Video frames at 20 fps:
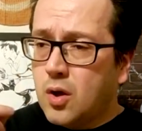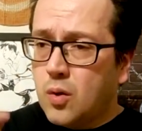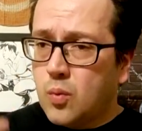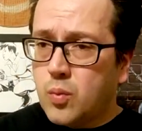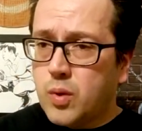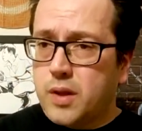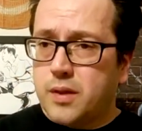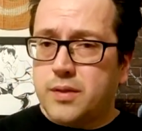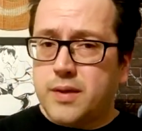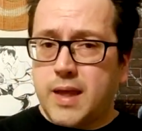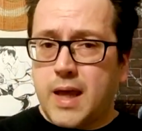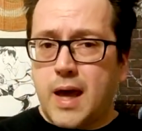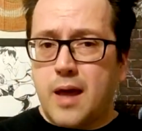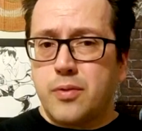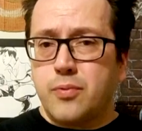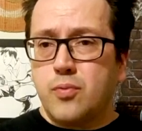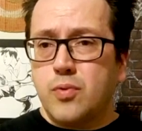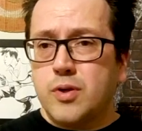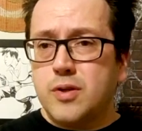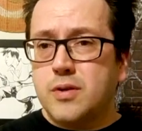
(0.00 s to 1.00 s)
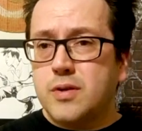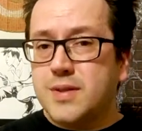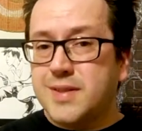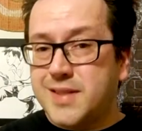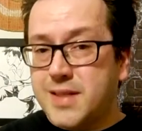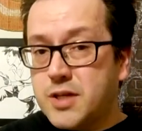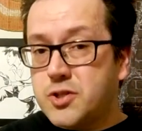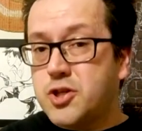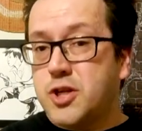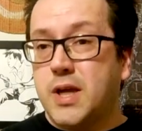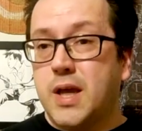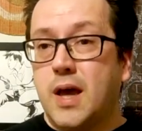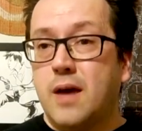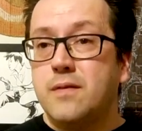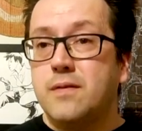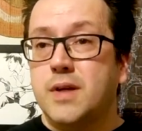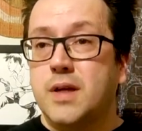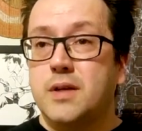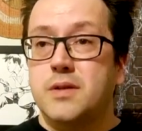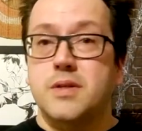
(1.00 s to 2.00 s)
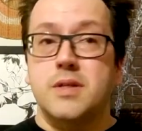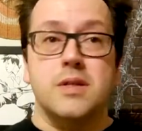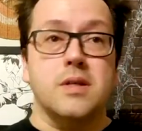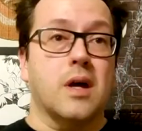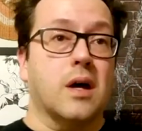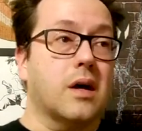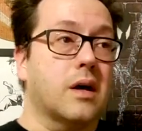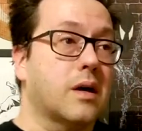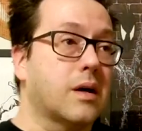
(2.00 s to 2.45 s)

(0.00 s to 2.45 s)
with Catherine ditching evidence